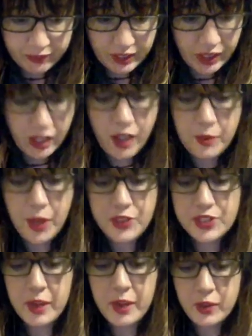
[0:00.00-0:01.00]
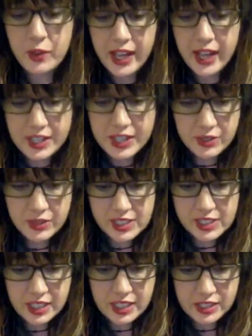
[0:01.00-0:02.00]
Also, by the way, as you can
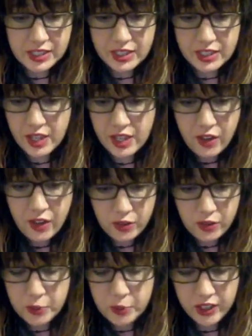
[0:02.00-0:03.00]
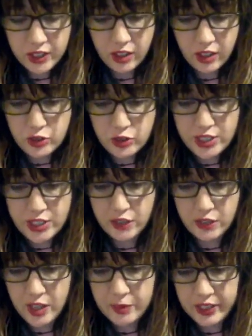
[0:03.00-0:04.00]
see, this is from a book called Dress Your
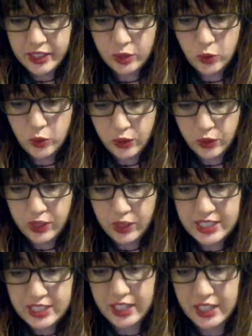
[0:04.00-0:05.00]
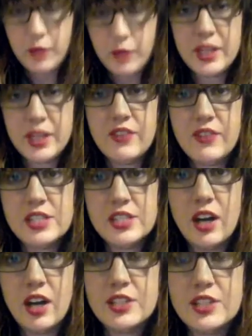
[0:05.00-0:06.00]
Family in Corduroy and Denim by David
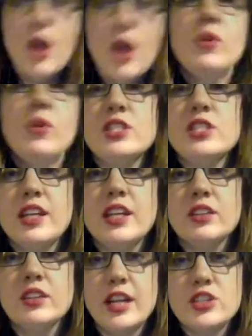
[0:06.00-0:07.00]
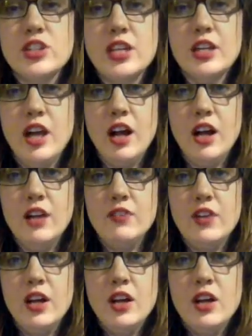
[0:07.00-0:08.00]
Sedaris, which is a collection of,
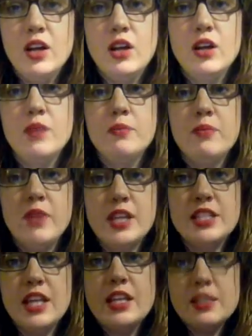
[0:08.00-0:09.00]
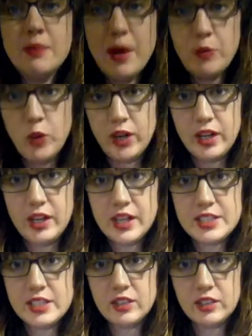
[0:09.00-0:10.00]
it's memoir.
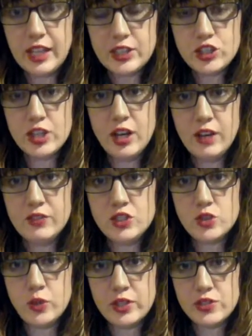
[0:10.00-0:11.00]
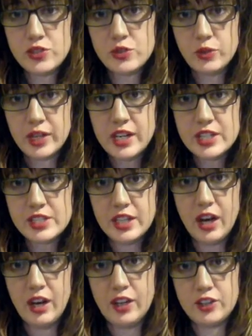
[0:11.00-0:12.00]
It's a collection of short stories
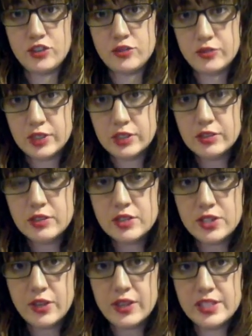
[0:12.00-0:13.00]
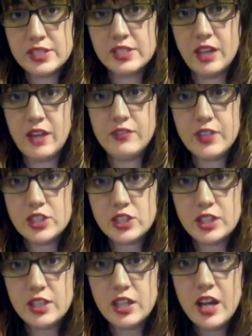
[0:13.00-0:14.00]
that are true, so it's nonfiction.